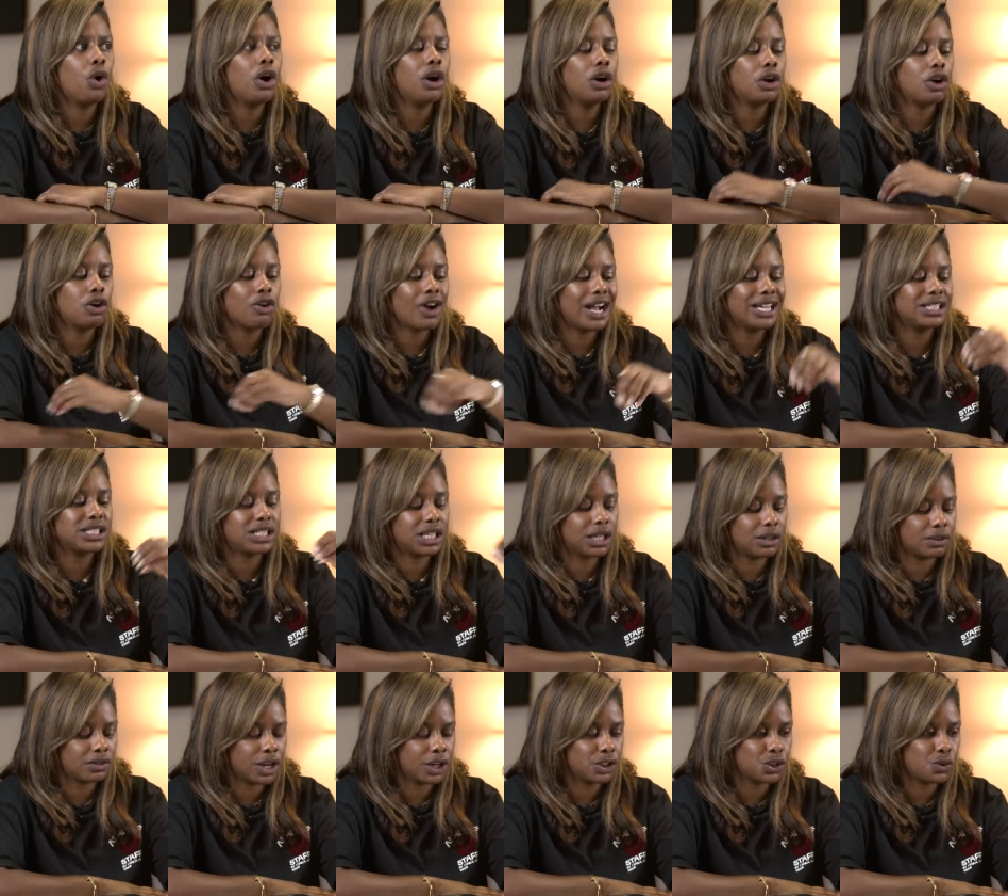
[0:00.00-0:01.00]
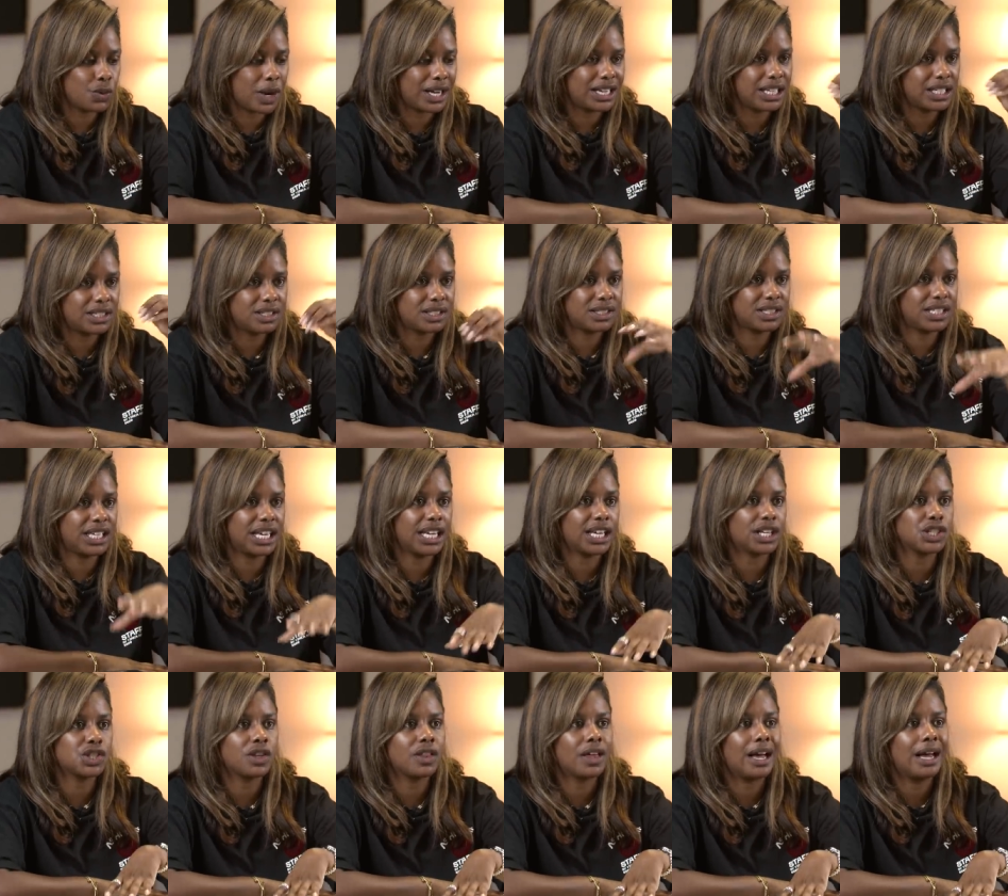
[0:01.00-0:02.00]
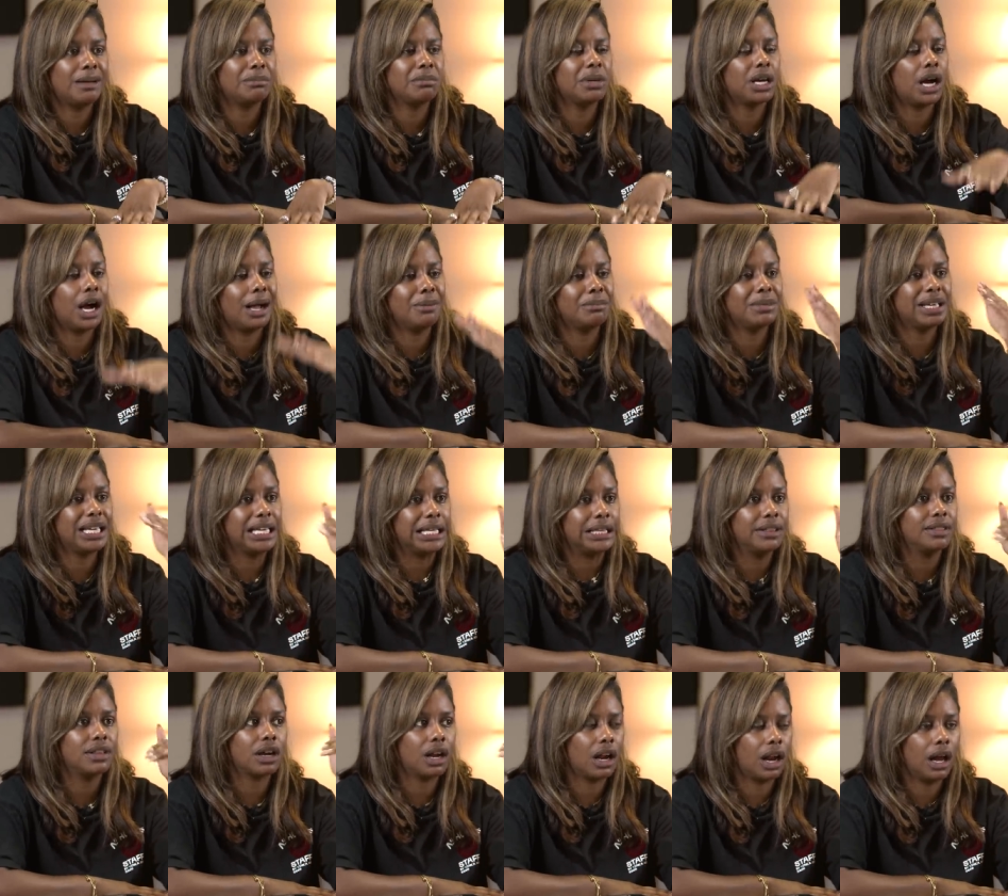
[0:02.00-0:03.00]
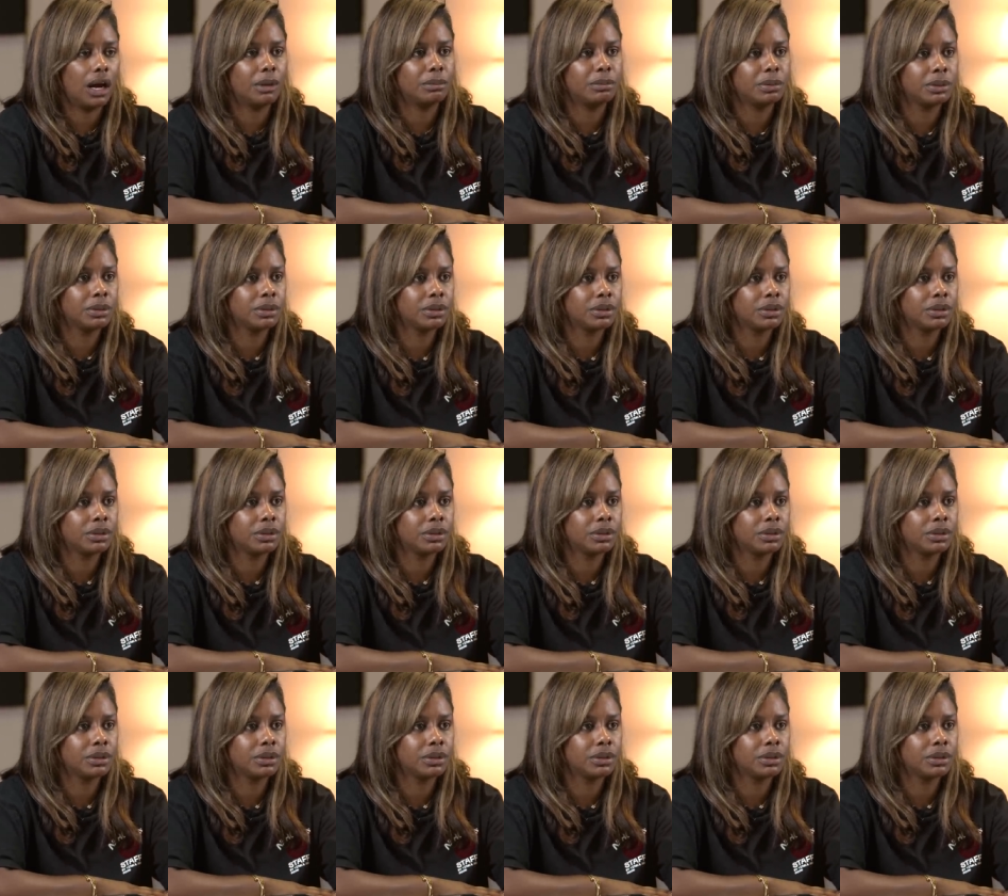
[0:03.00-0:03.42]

what criteria do I need to tick so that I'm I'm in the club?